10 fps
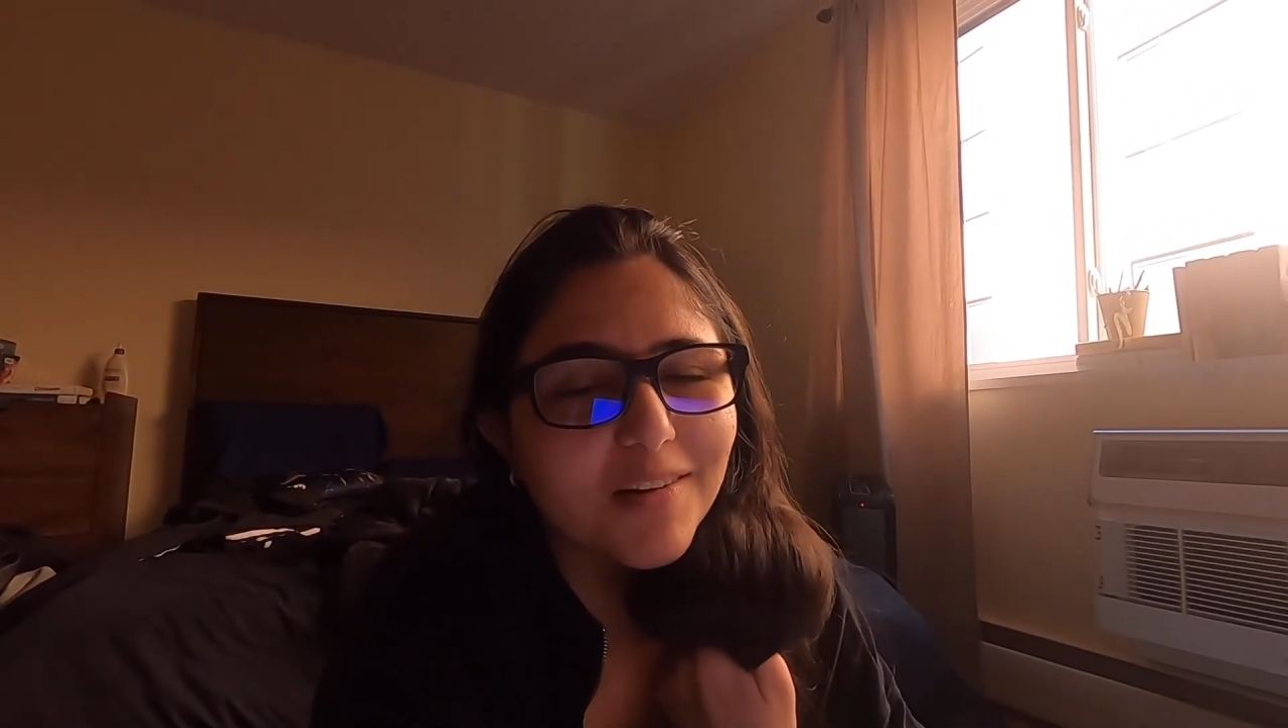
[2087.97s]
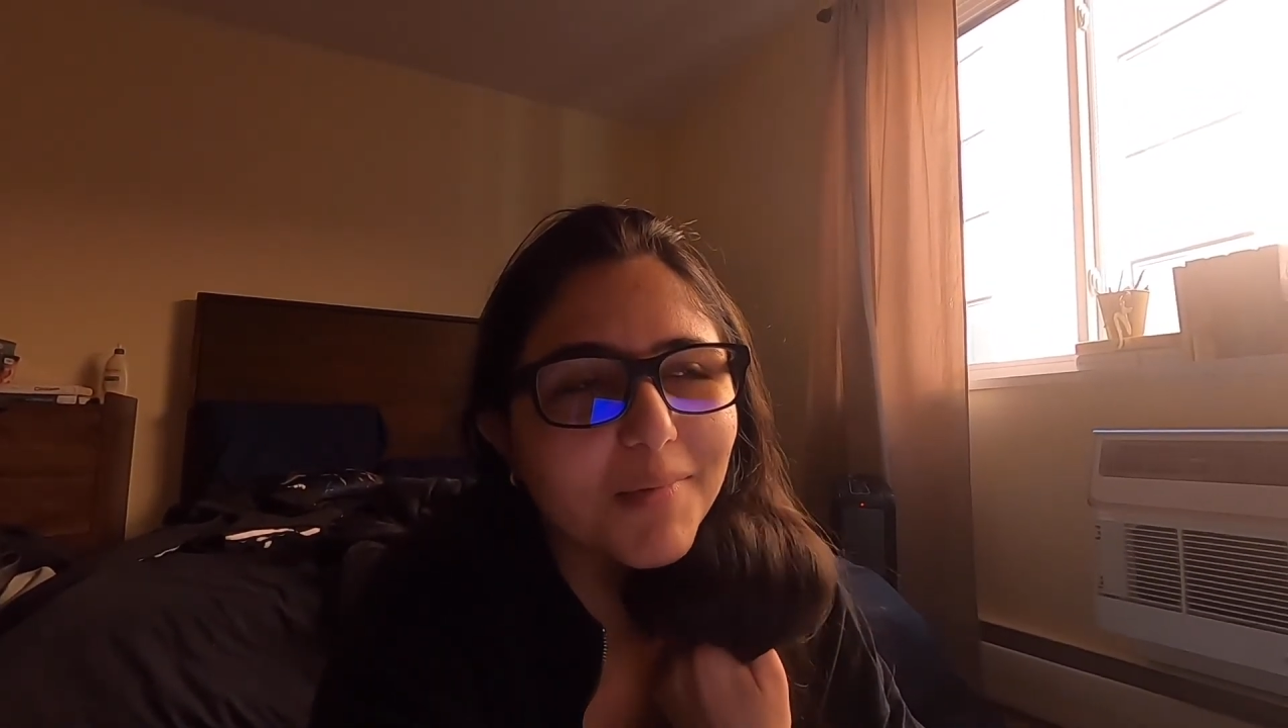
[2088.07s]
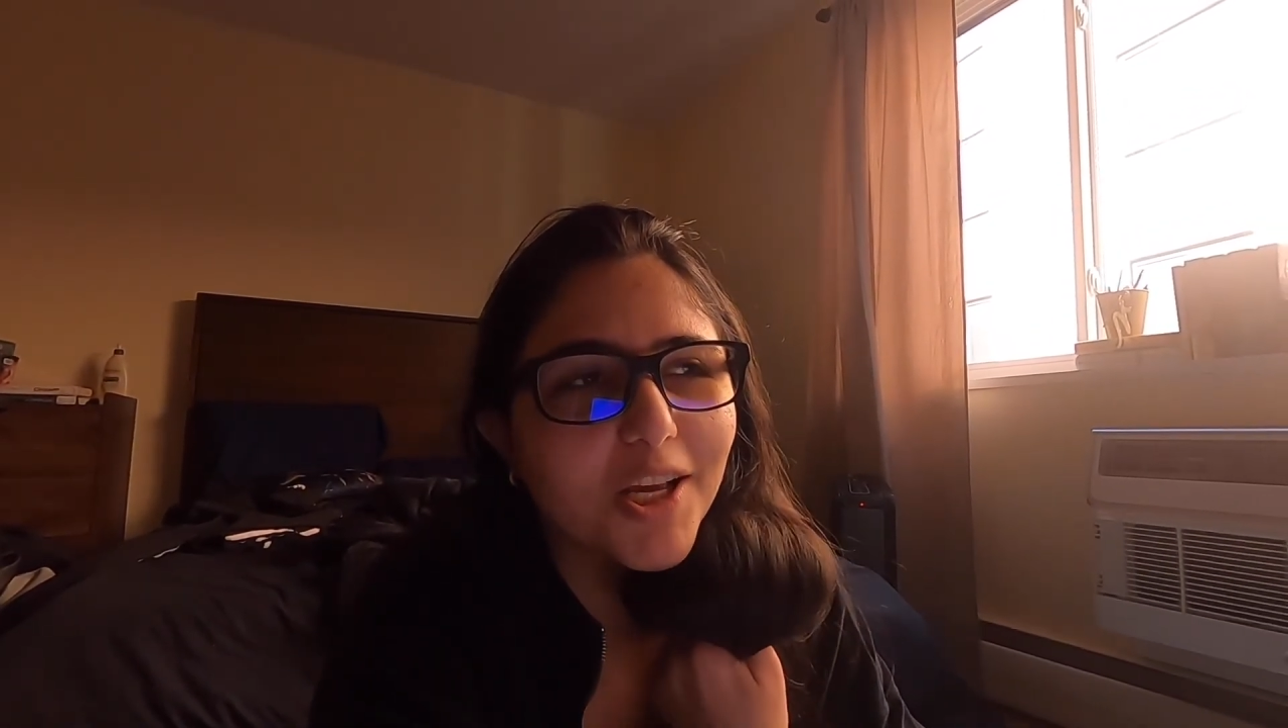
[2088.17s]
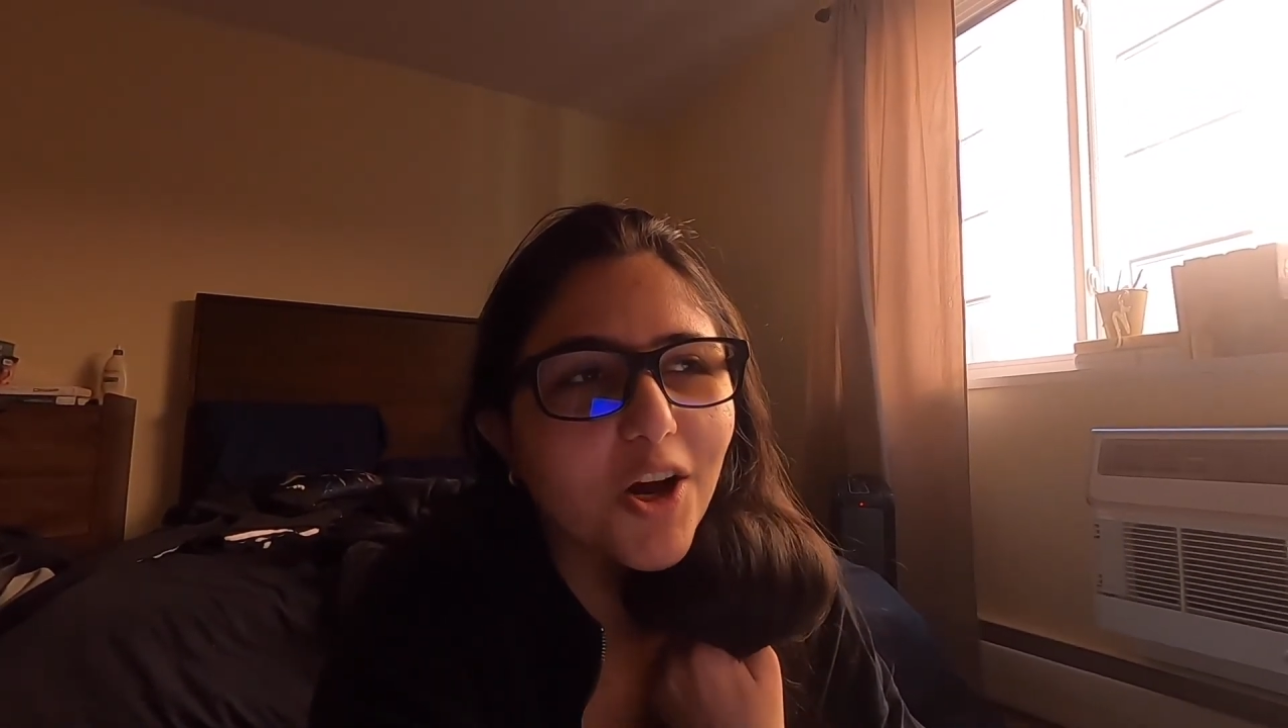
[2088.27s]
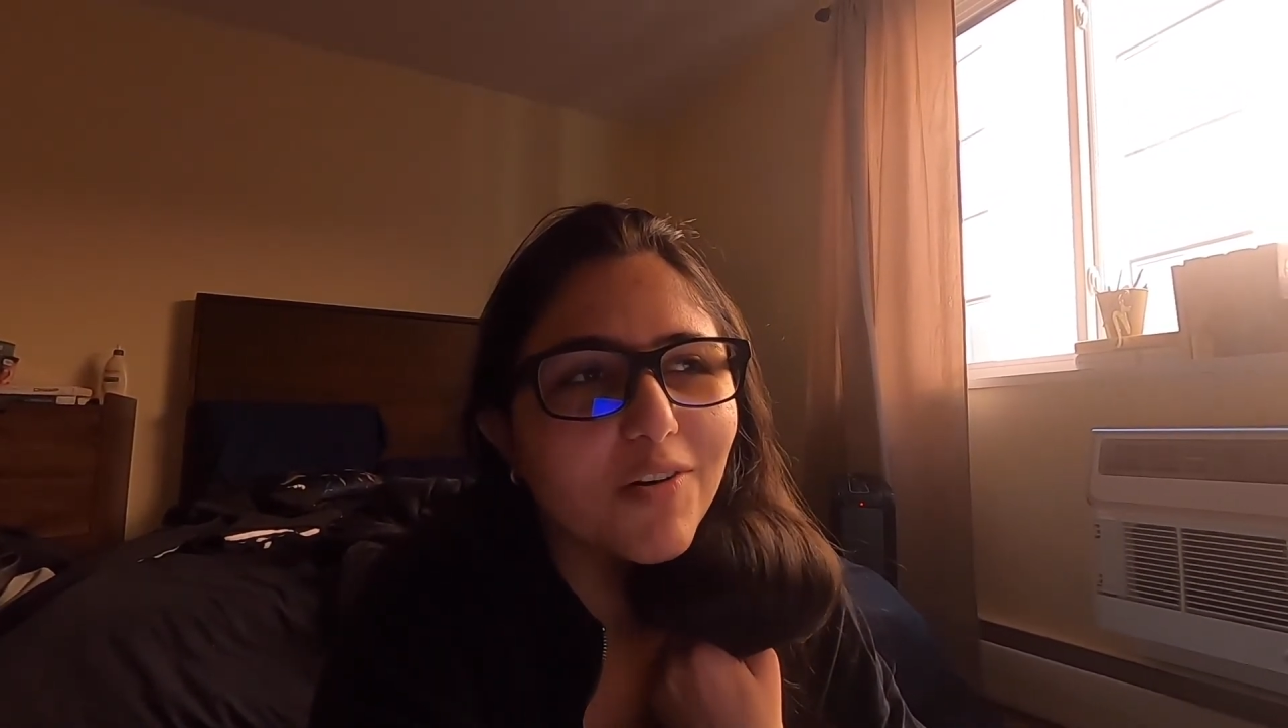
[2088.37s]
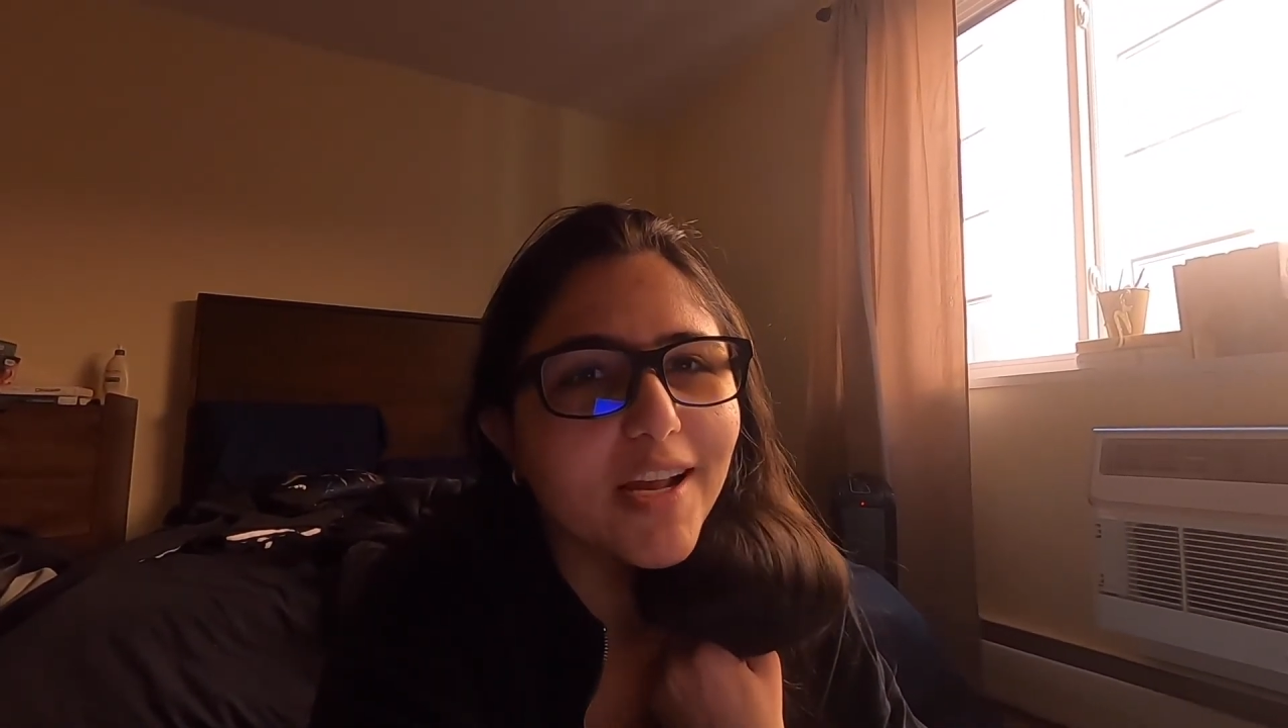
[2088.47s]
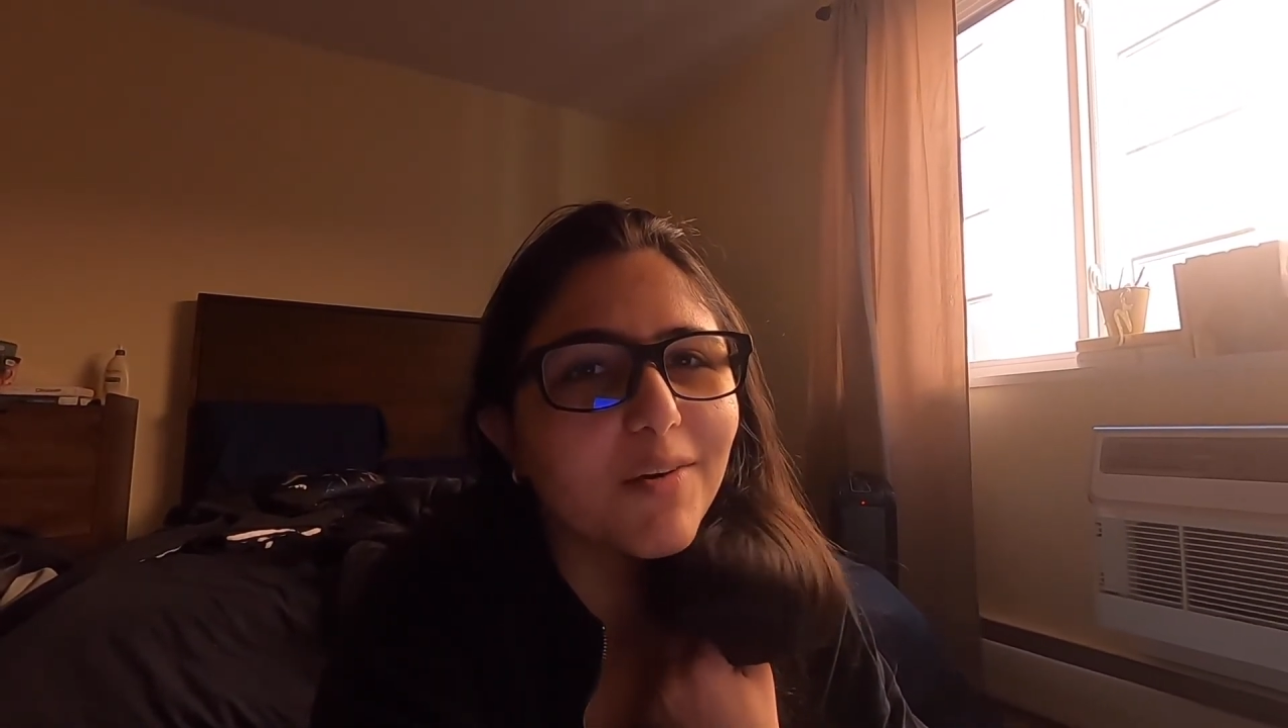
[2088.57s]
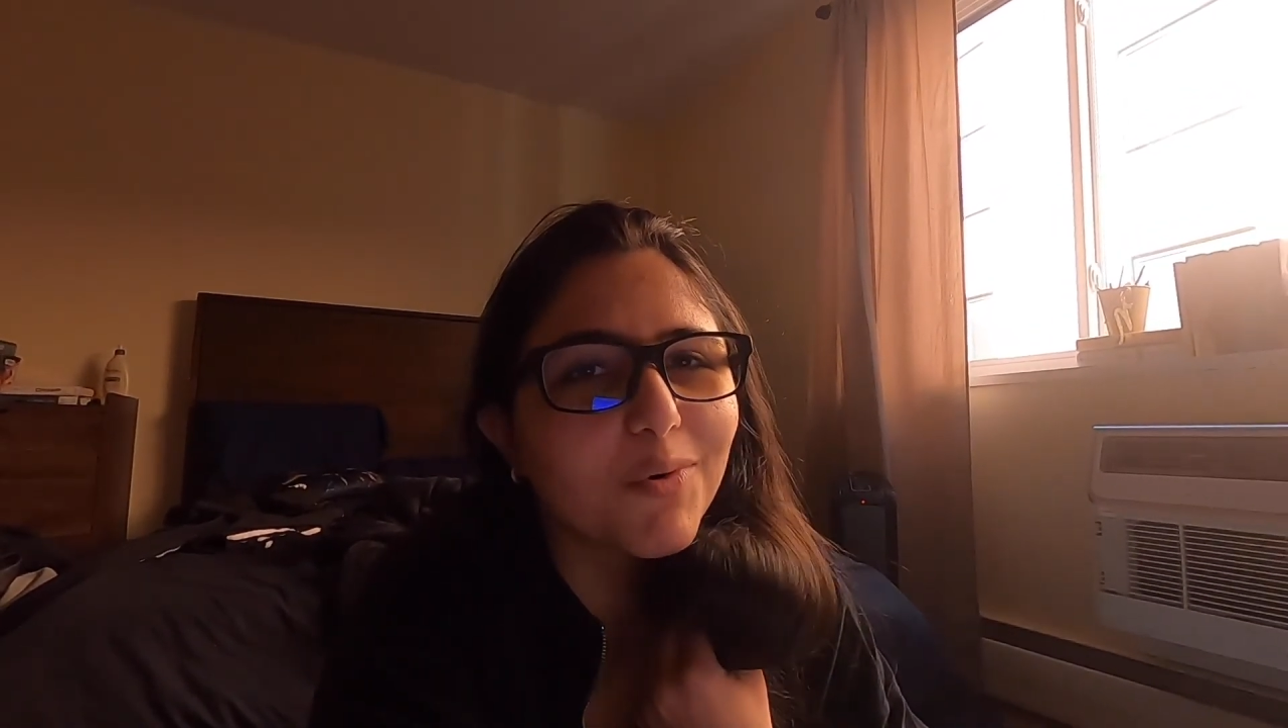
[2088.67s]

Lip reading: I'm like, okay,